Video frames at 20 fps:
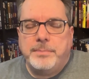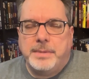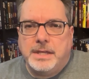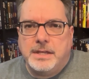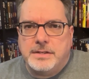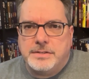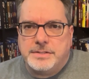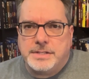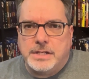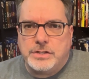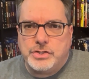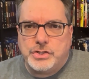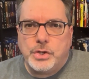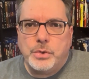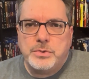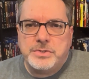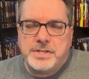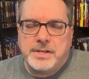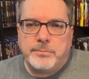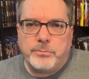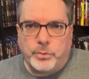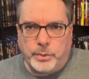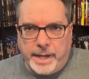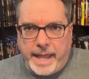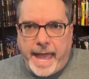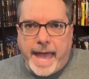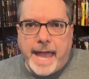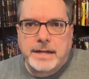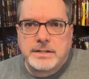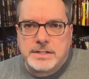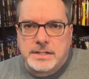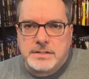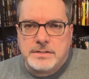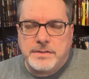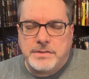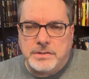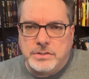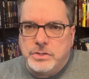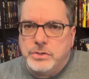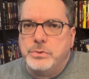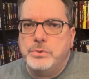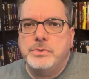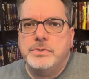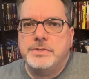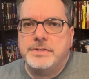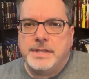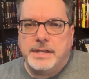because it shows him reacting to the news